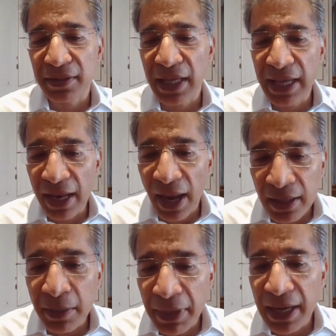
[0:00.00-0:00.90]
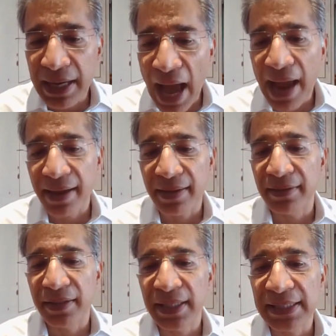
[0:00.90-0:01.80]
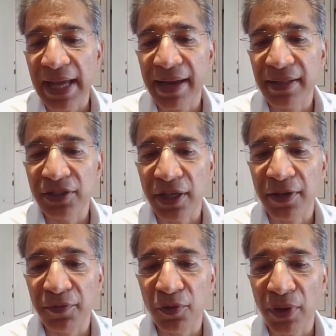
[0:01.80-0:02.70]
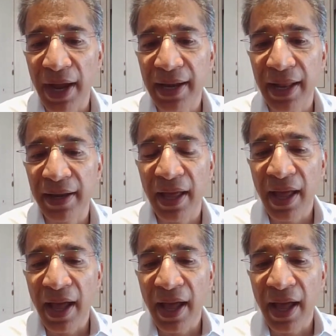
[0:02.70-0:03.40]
he ultimately died inside the Chakravyu, right? And